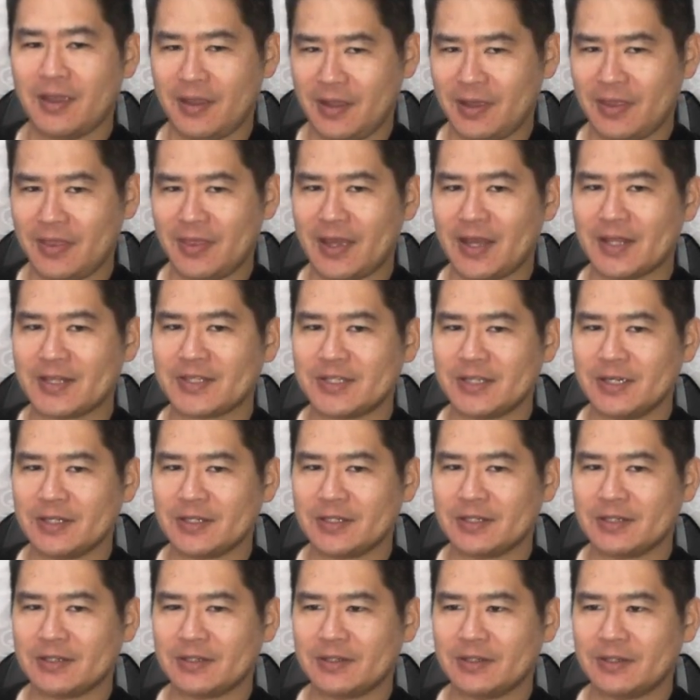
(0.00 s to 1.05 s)
And that's
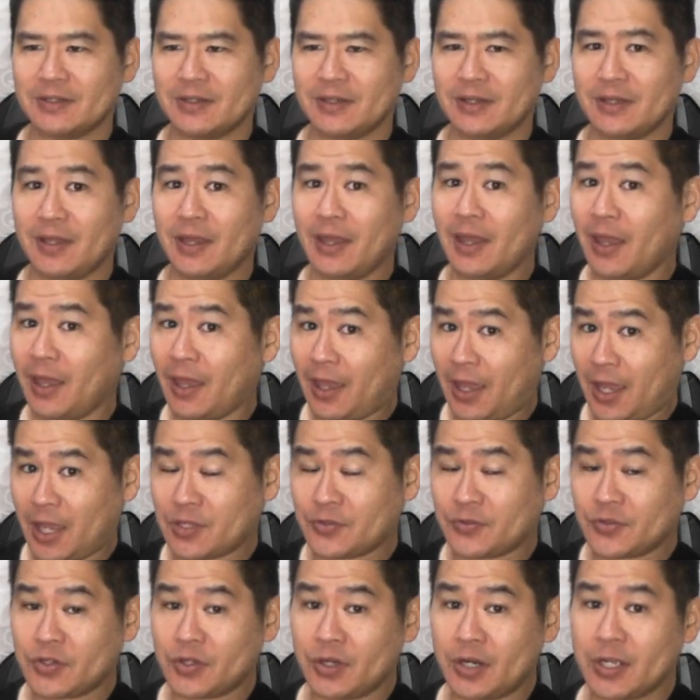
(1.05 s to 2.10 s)
it. As
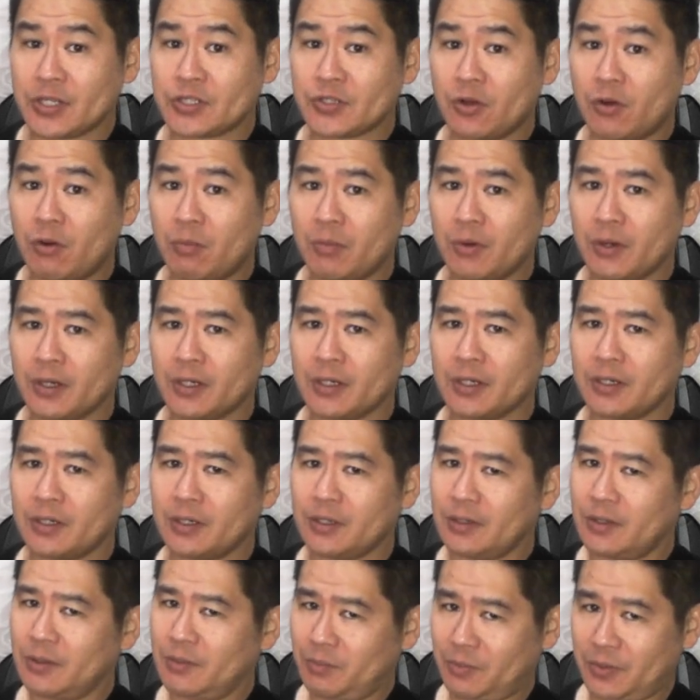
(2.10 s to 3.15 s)
for tonight's homework,
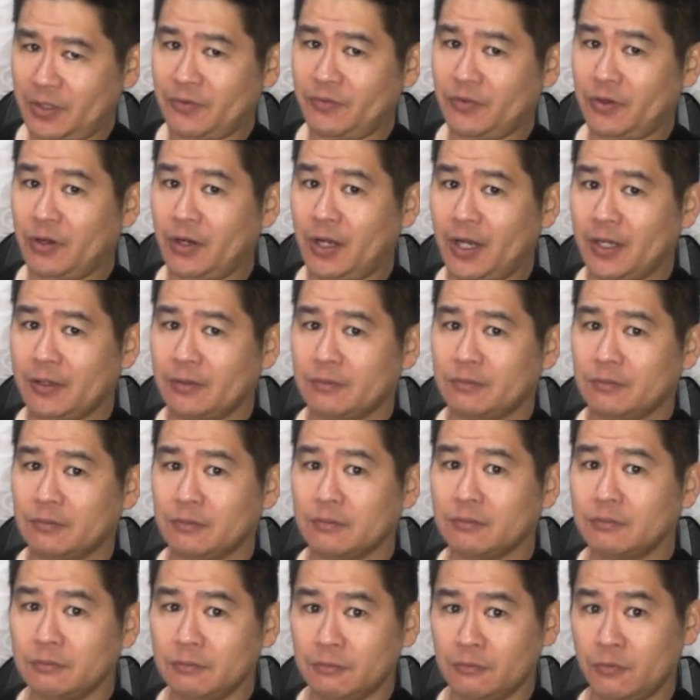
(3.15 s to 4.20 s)
believe it or not,
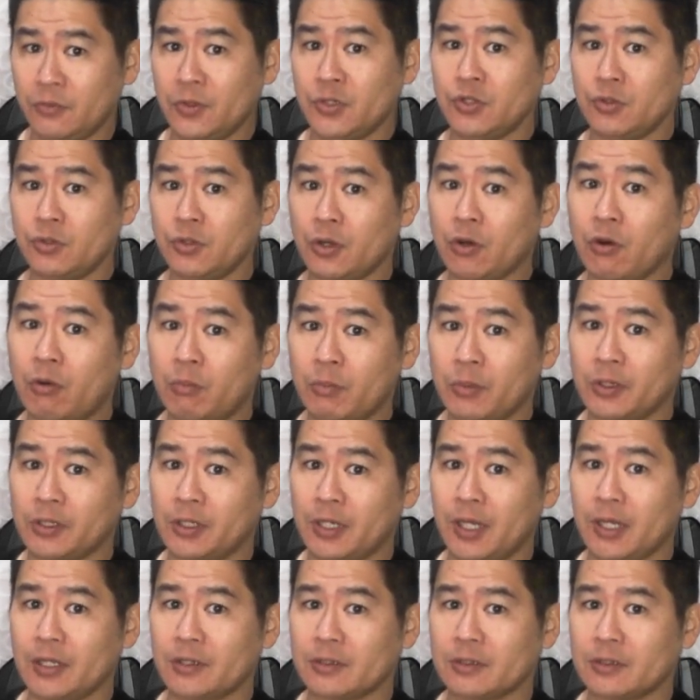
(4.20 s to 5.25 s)
redo your homework
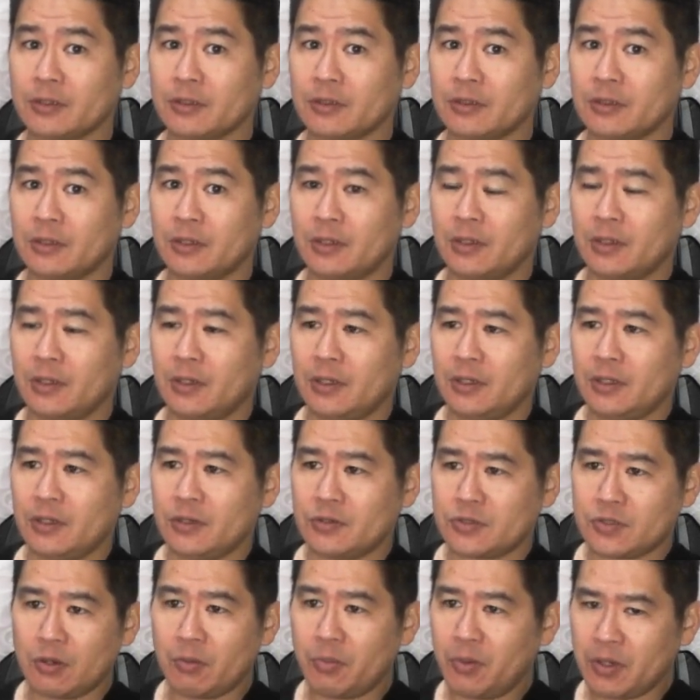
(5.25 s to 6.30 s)
again.
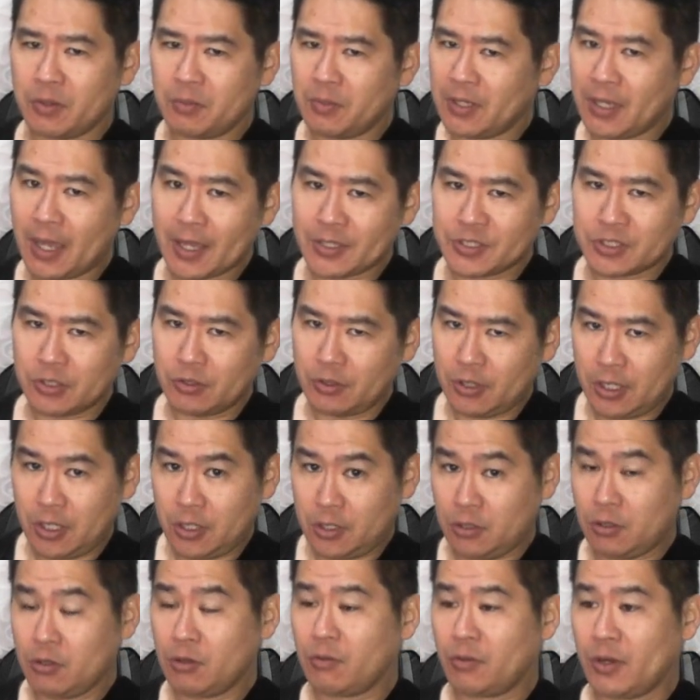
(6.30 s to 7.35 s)
There's no point in me asking you any
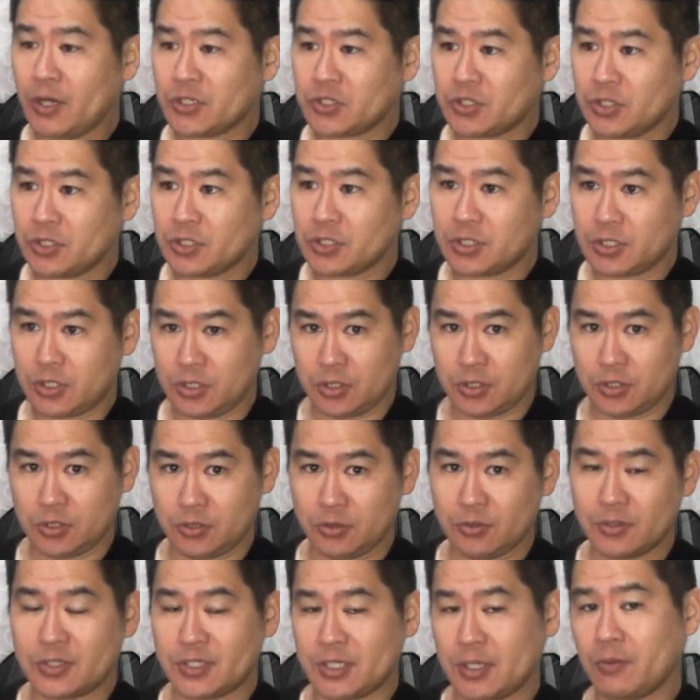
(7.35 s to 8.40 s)
new questions. Just
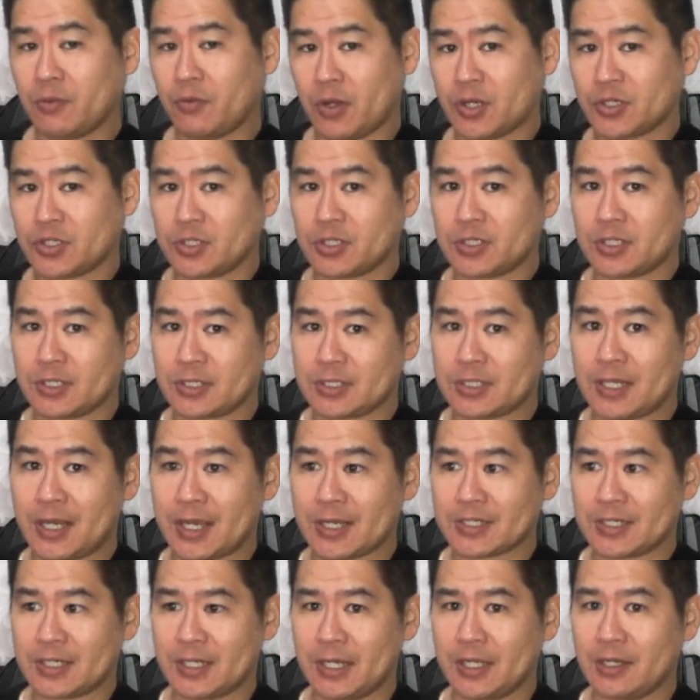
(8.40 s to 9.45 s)
do the same questions as
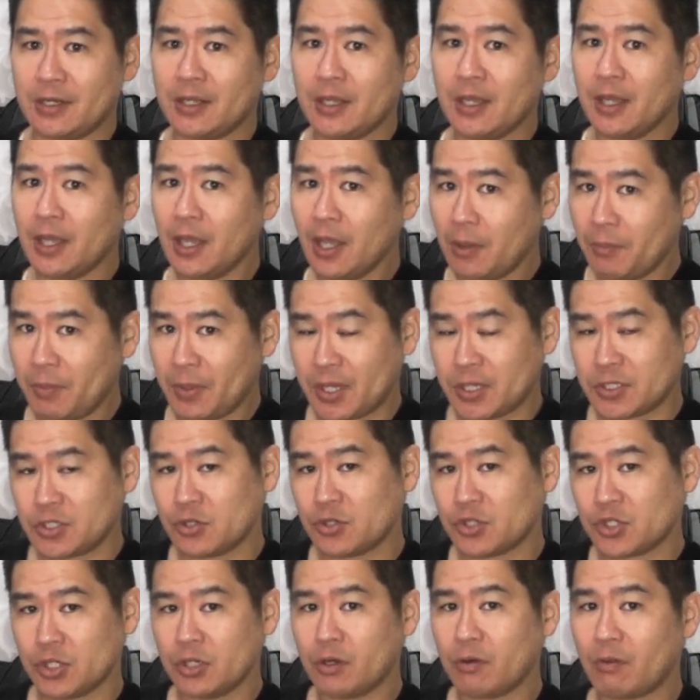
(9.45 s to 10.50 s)
last night, because
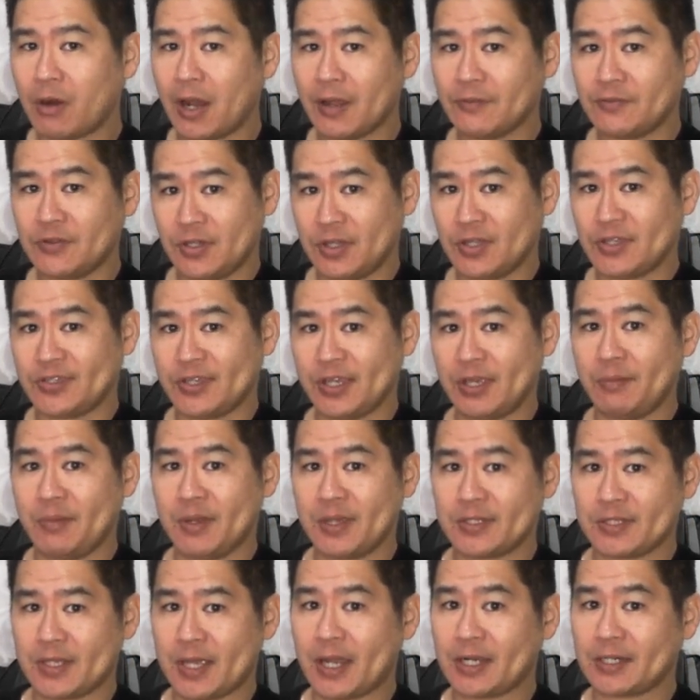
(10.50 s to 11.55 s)
you should arrive to the same
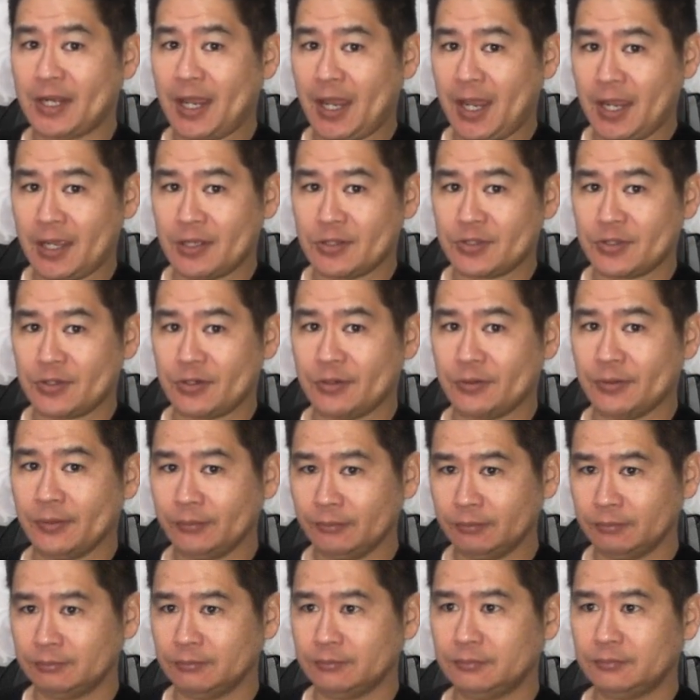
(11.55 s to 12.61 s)
exact answer.
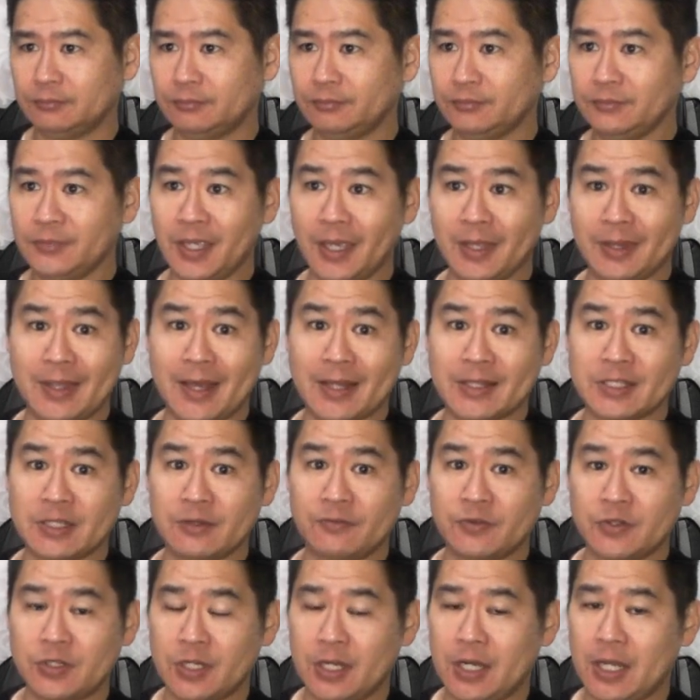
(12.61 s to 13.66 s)
And that's it
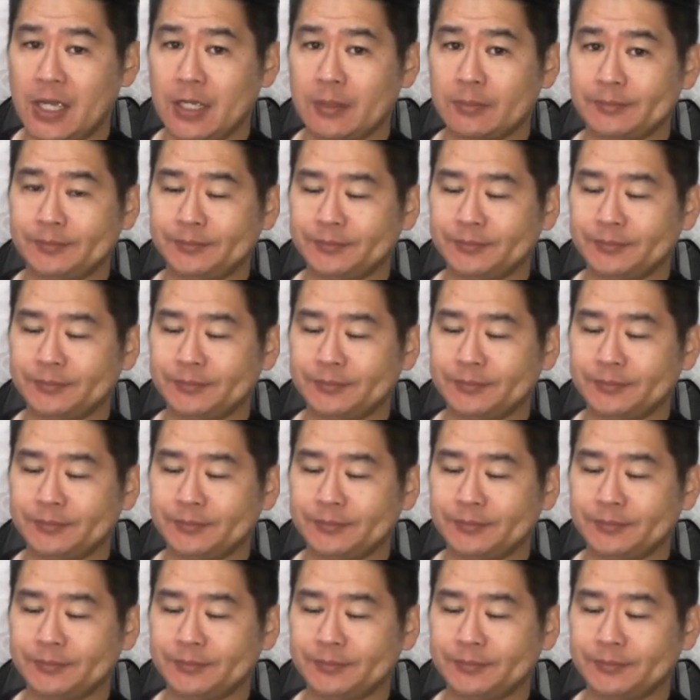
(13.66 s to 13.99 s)
for today.